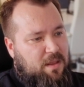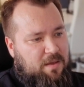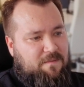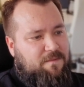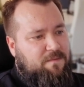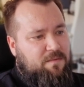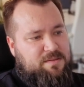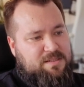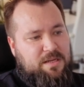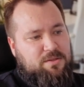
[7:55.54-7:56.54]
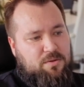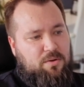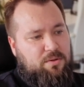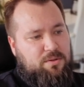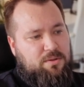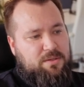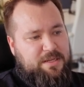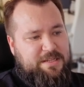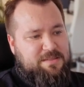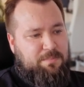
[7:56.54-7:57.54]
If sent on
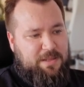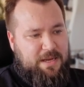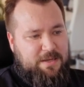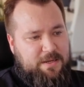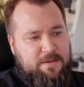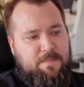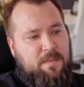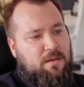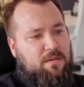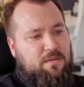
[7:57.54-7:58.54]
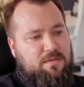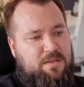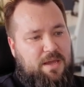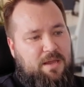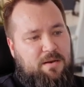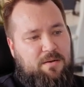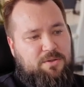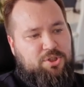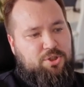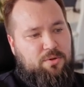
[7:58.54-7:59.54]
is blank, then
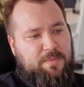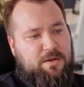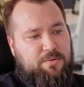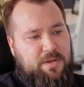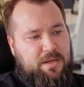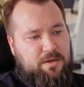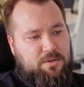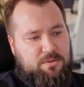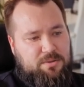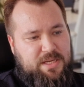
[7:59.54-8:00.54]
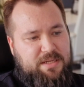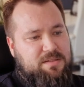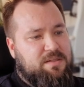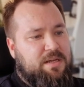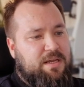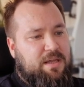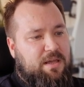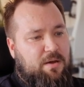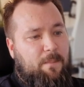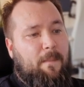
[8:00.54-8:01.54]
show me created date.
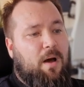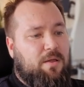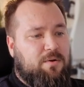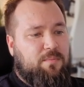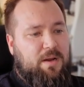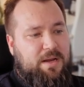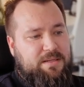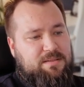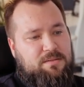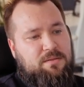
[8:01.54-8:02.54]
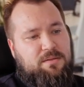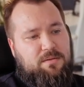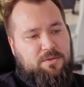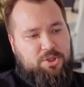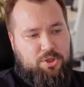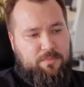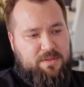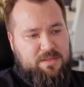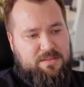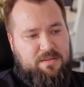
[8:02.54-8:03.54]
Otherwise, show
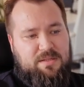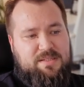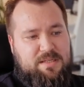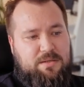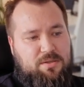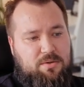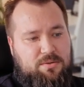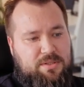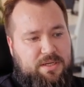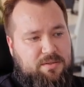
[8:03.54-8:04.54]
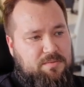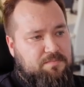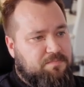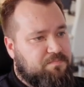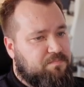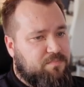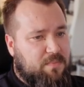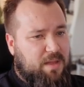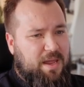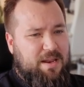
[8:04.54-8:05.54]
me the, the sent on date.
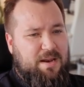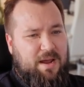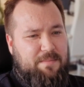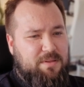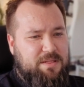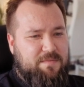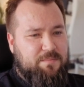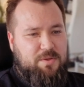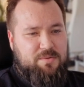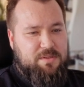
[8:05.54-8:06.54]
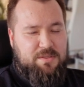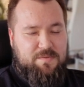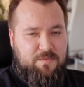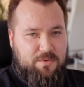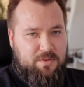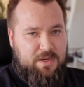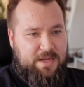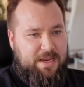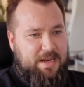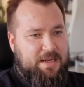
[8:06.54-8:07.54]
And I believe I'm using this for
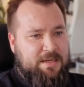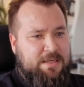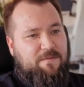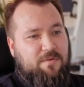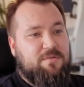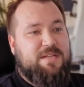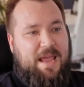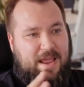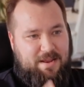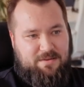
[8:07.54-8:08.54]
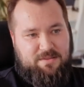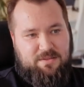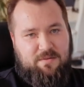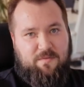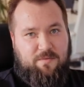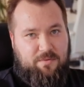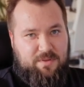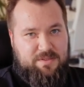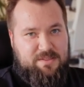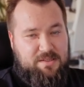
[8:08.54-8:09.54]
a front end
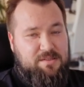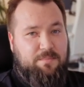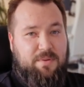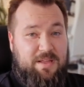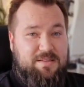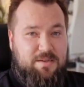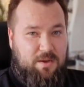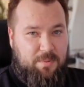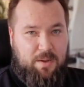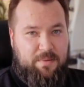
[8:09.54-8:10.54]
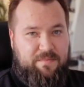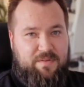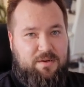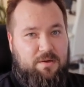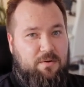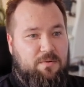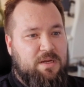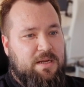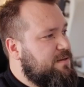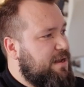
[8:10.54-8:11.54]
for this system, but that's an upcoming video.
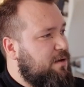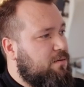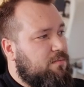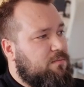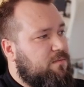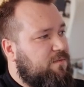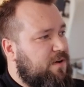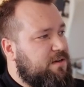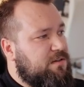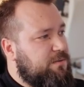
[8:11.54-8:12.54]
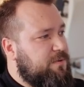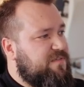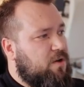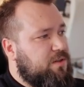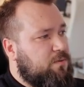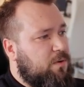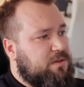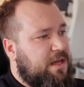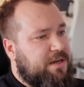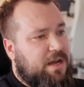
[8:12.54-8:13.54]
Now, finally, we've got the
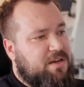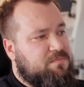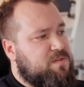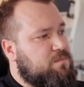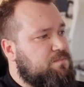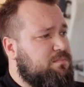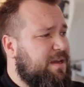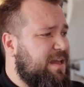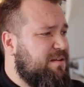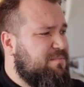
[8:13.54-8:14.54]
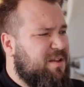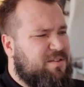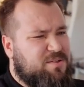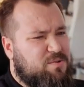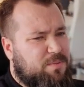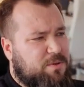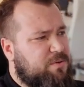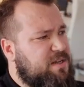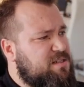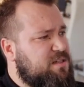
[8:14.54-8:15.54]
quote line items. Again, nothing super
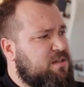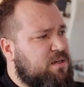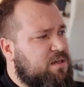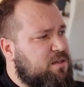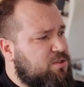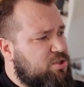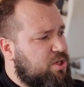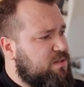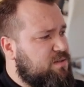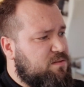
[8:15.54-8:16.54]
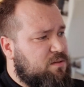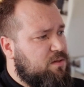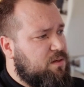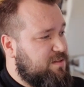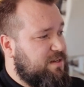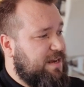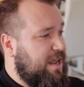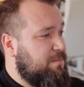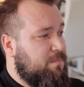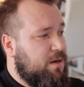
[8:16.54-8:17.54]
crazy, just the
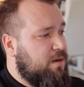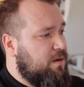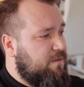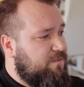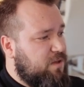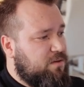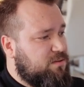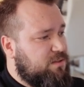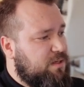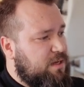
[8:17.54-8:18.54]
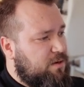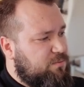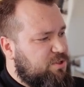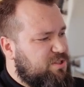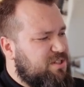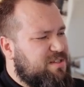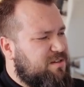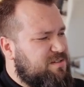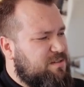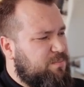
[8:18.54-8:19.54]
name field, which is just
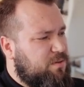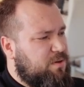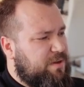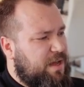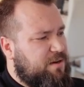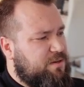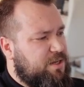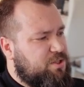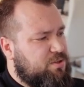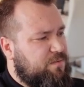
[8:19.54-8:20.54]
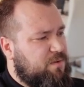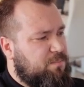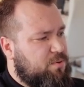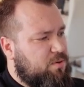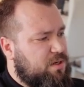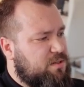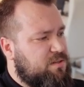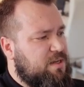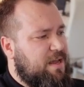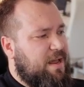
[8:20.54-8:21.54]
a simple concatenation of the
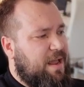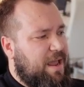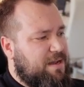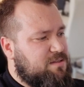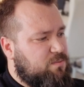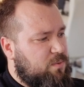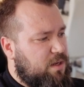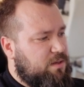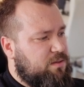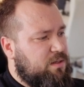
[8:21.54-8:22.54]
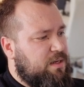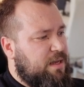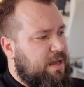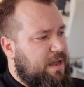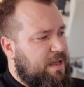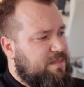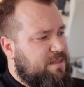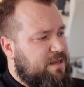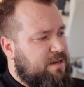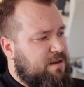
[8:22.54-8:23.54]
product, X one.
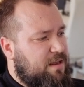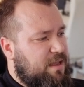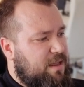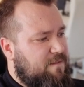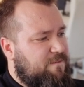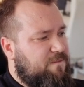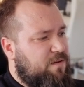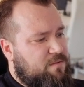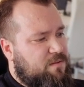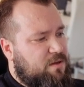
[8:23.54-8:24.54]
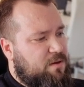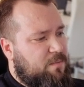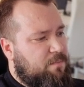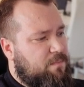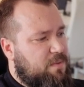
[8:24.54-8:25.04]
And then if the